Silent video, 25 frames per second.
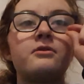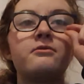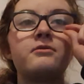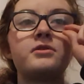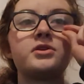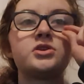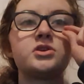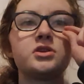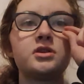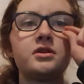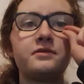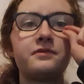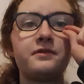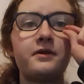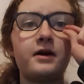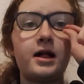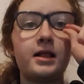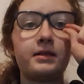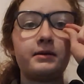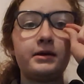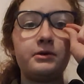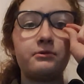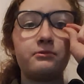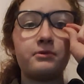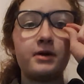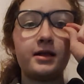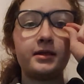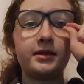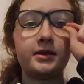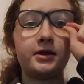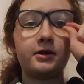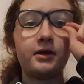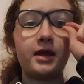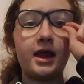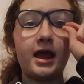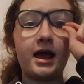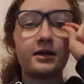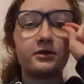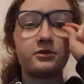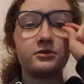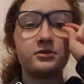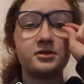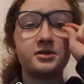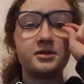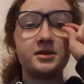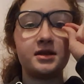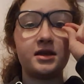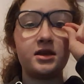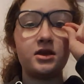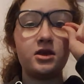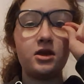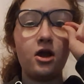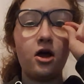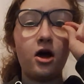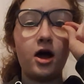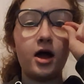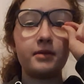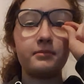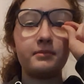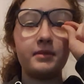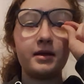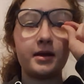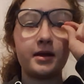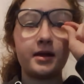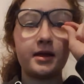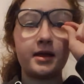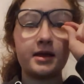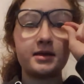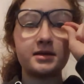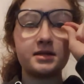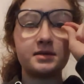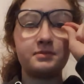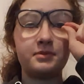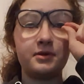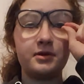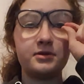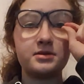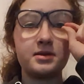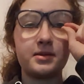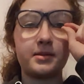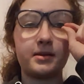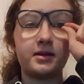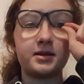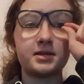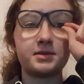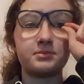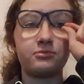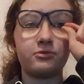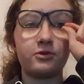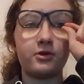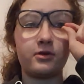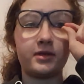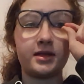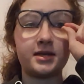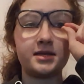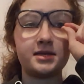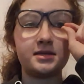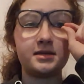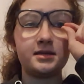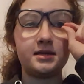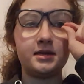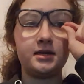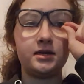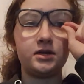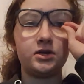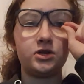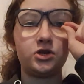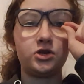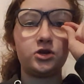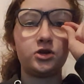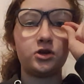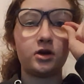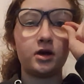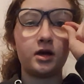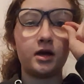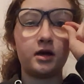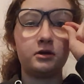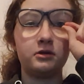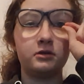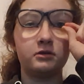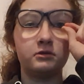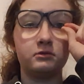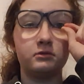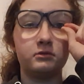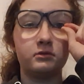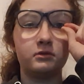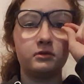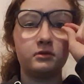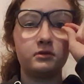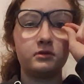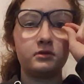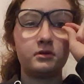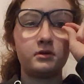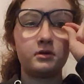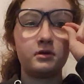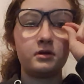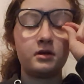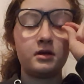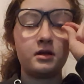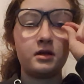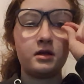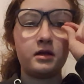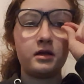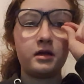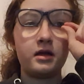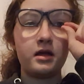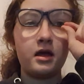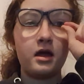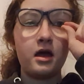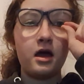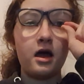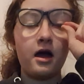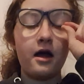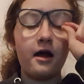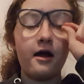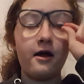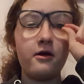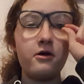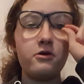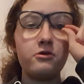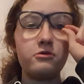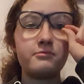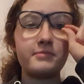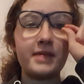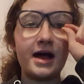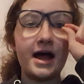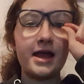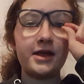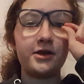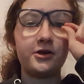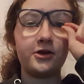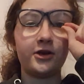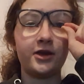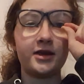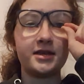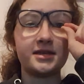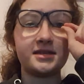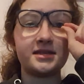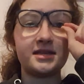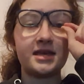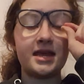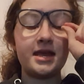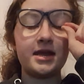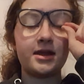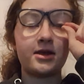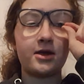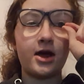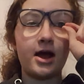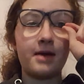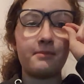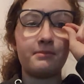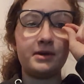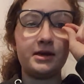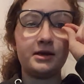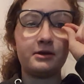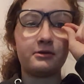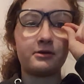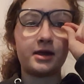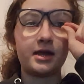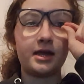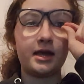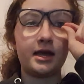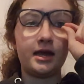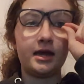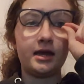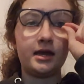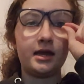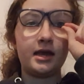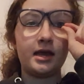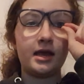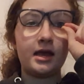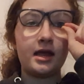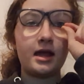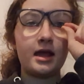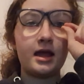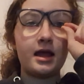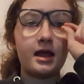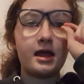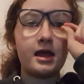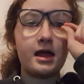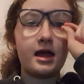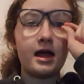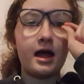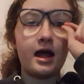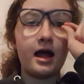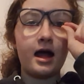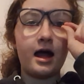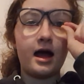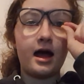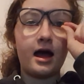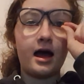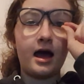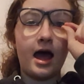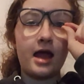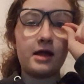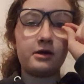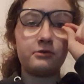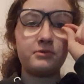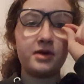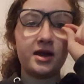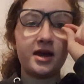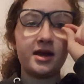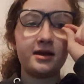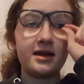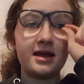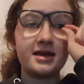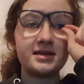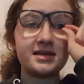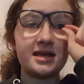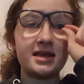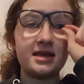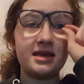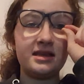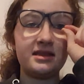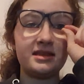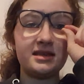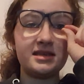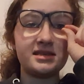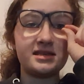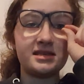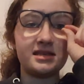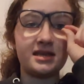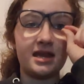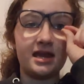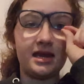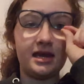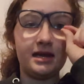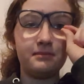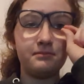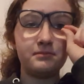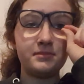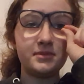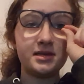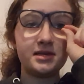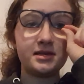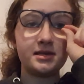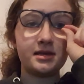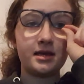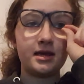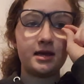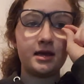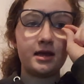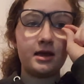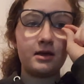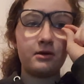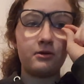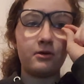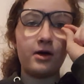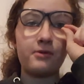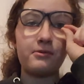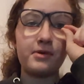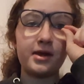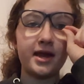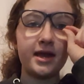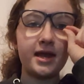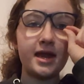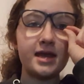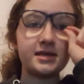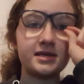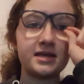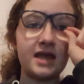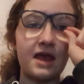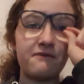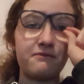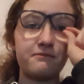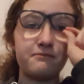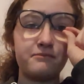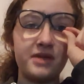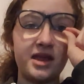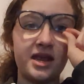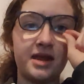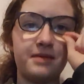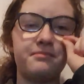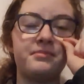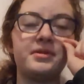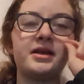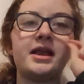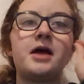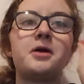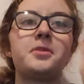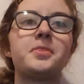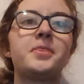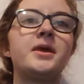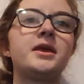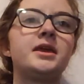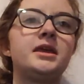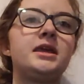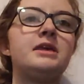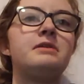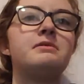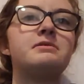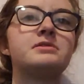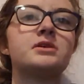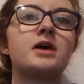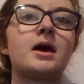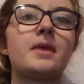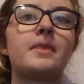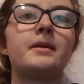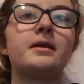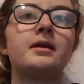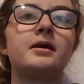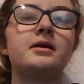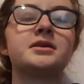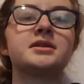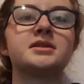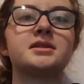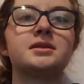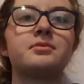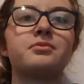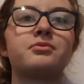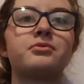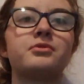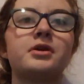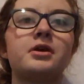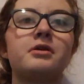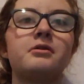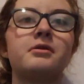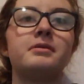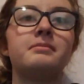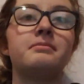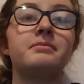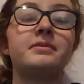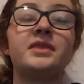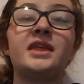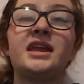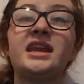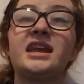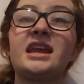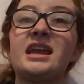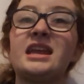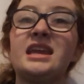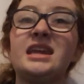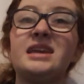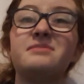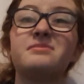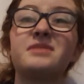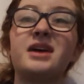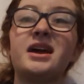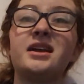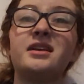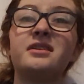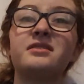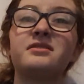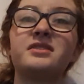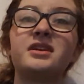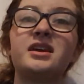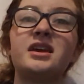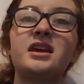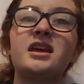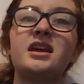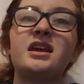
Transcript: Which of the following well-known actors did not make a guest appearance on the House of Prairie? Let's see. Oh. Oh my goodness, they got me. Okay. Uh, I don't recognize any of these names. Well, I recognize Kevin Bacon, but I don't think he was on *The House in the Prairie. But then again, he might have.